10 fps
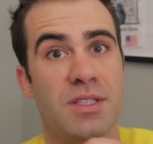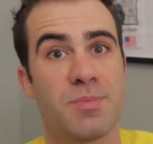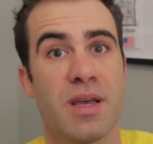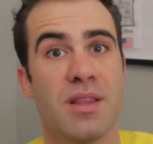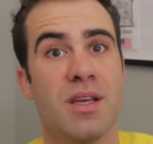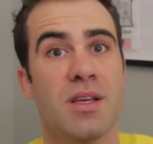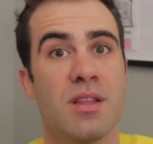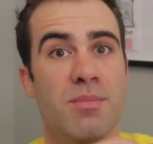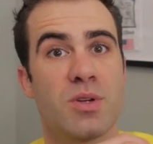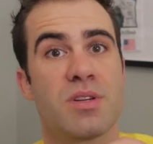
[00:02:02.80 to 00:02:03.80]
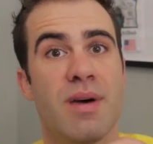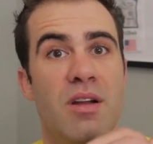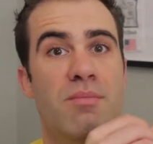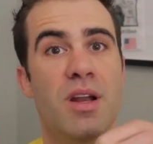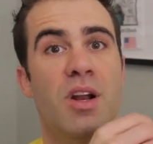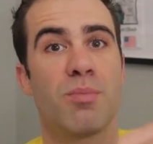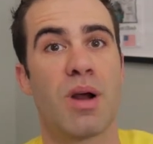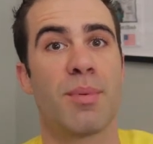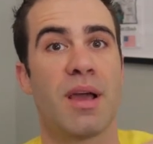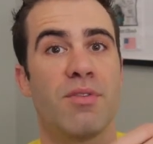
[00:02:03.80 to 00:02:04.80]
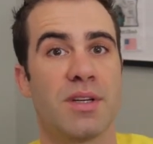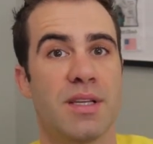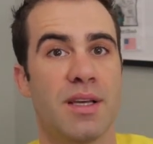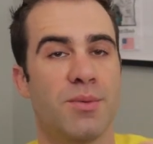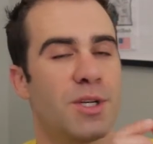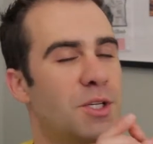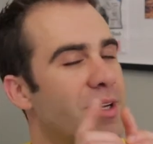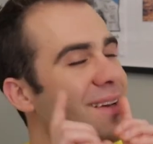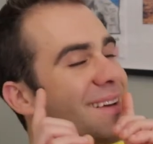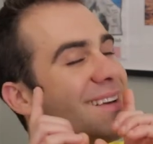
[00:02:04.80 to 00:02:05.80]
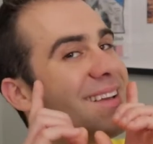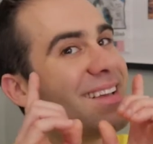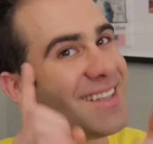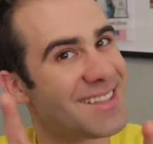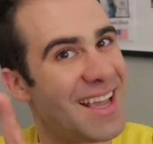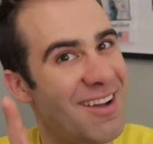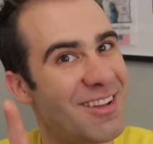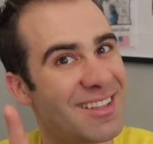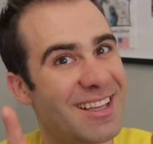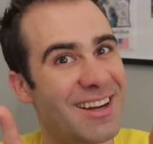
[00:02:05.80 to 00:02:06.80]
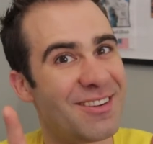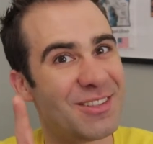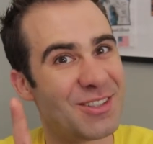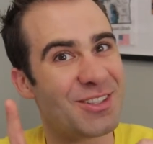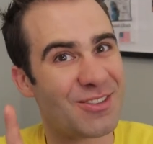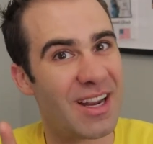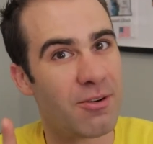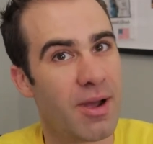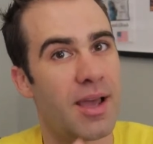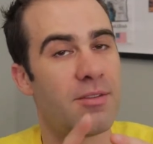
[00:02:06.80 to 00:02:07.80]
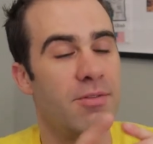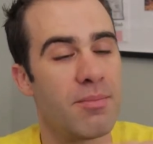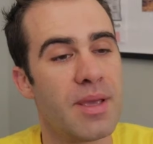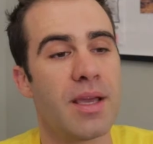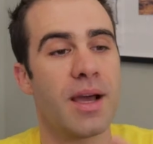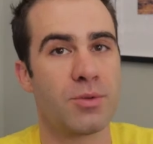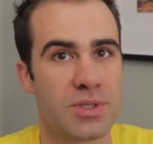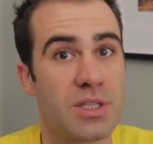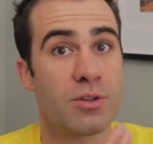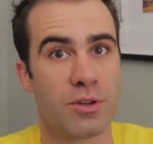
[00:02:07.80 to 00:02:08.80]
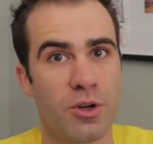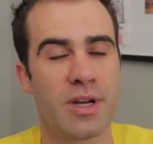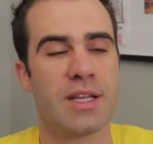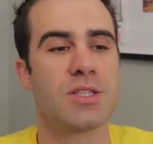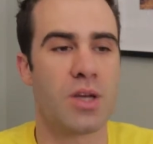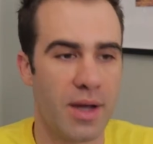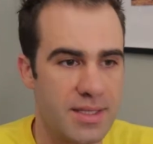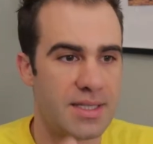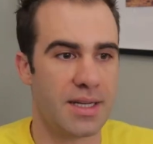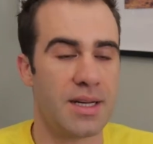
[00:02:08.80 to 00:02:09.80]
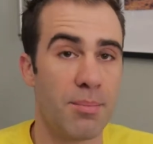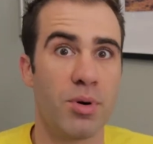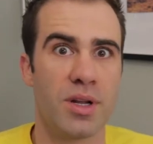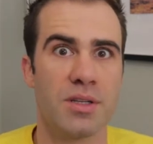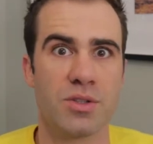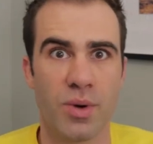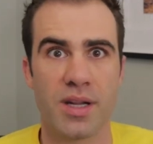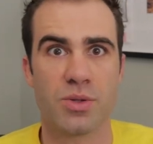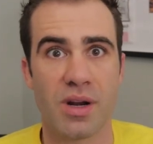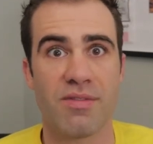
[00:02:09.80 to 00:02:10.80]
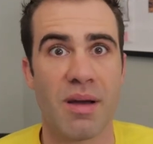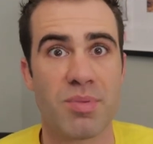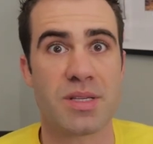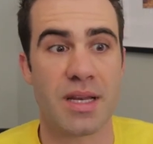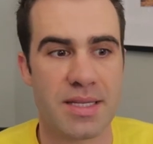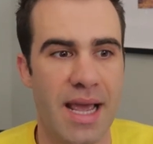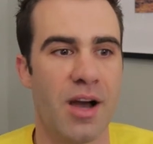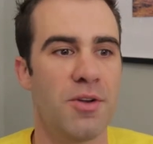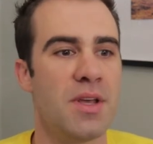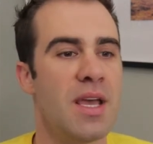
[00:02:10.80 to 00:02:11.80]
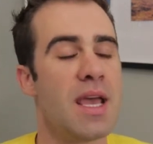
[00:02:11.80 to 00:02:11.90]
to spend the most amount of money on a property I ever did, which is a caveat there if you do it the right way. For me, I was still learning, so I did end up putting 20, 25% down.